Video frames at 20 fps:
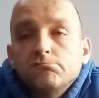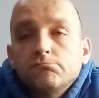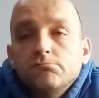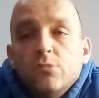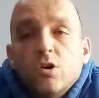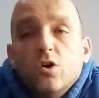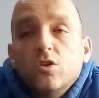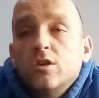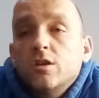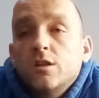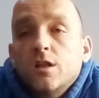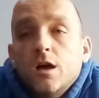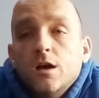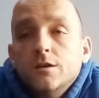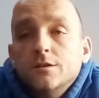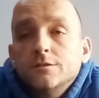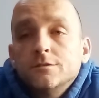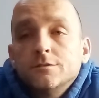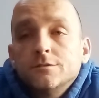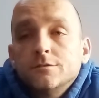
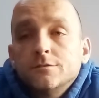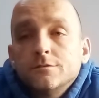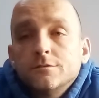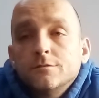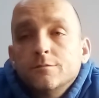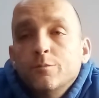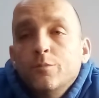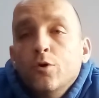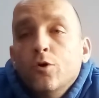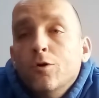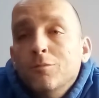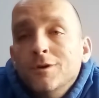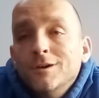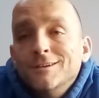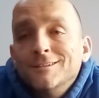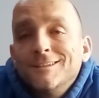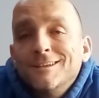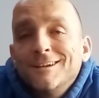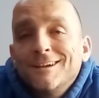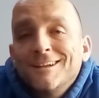Holidays. Poor
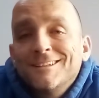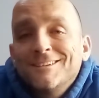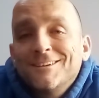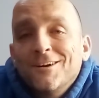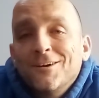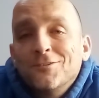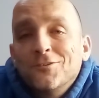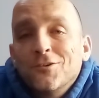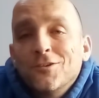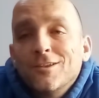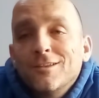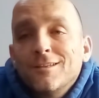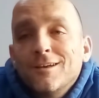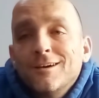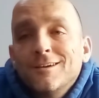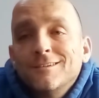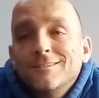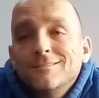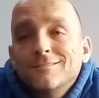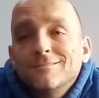me, didn't get to go on
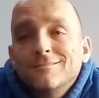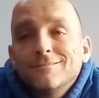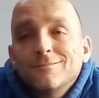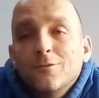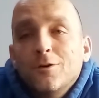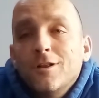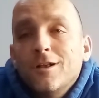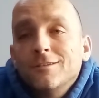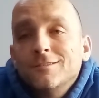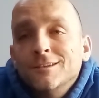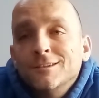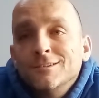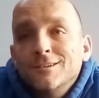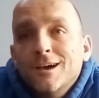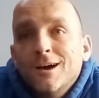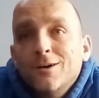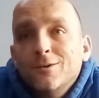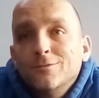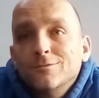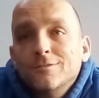holiday while I was in
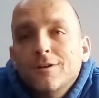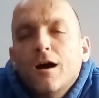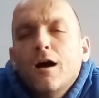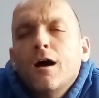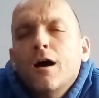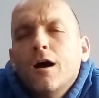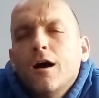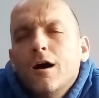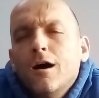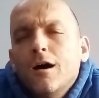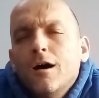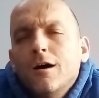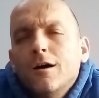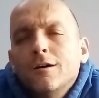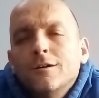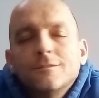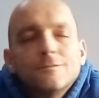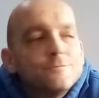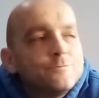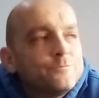jail.
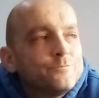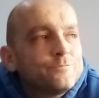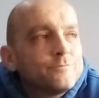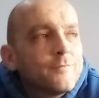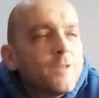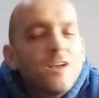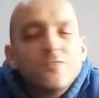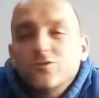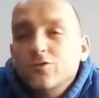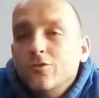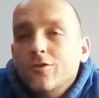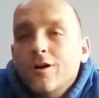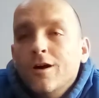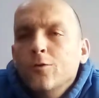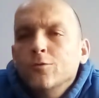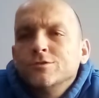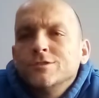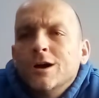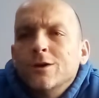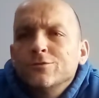That's all right.
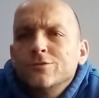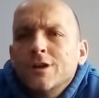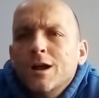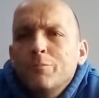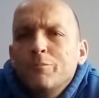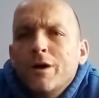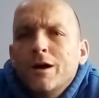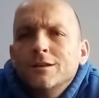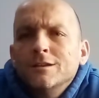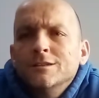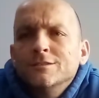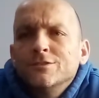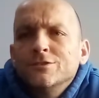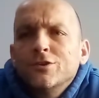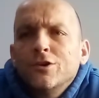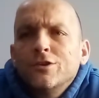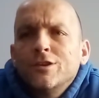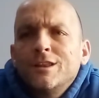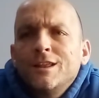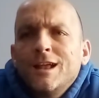All jails are like Butlins and
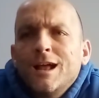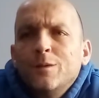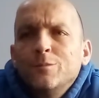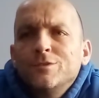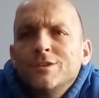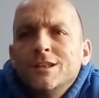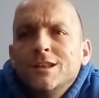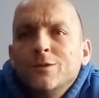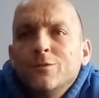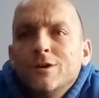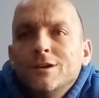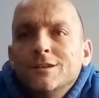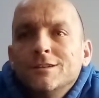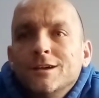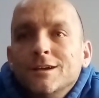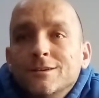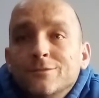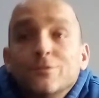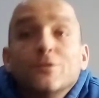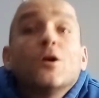holiday camps anyway, ain't
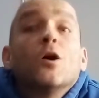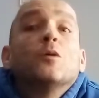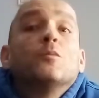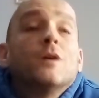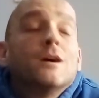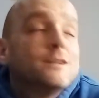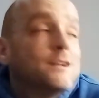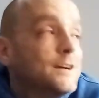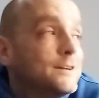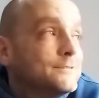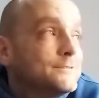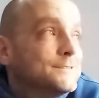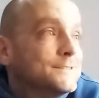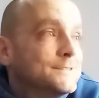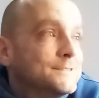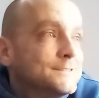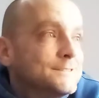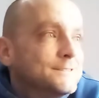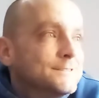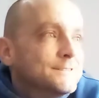they? Forgot about that.
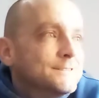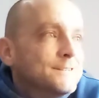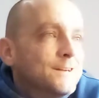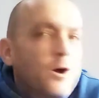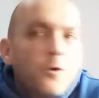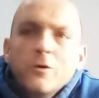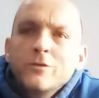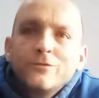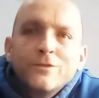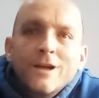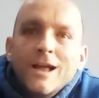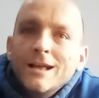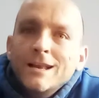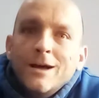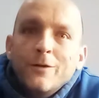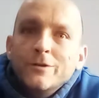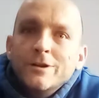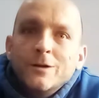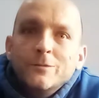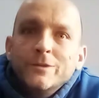I always forget
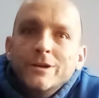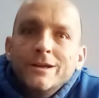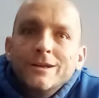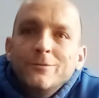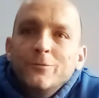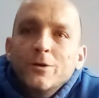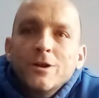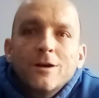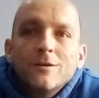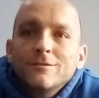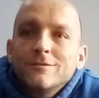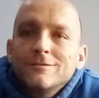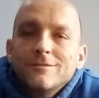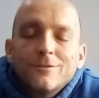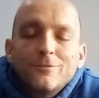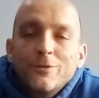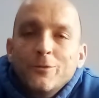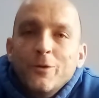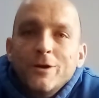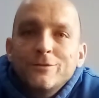that when I'm there. I
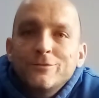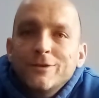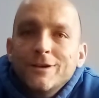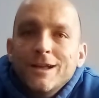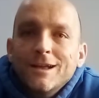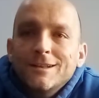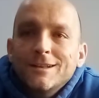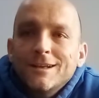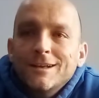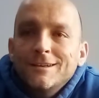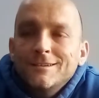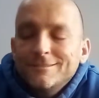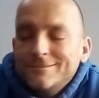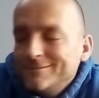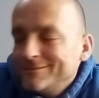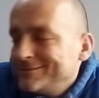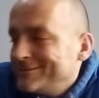always forget that.